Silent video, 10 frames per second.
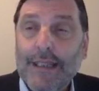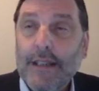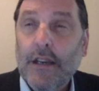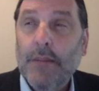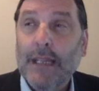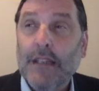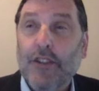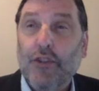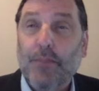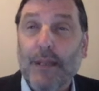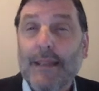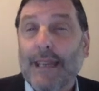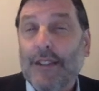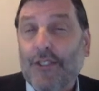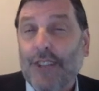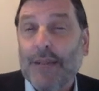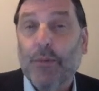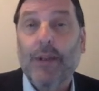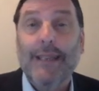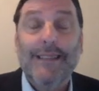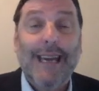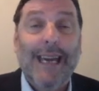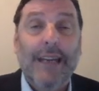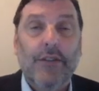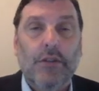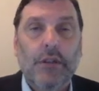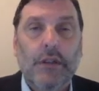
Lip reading: they automatically split that segment or that diagonal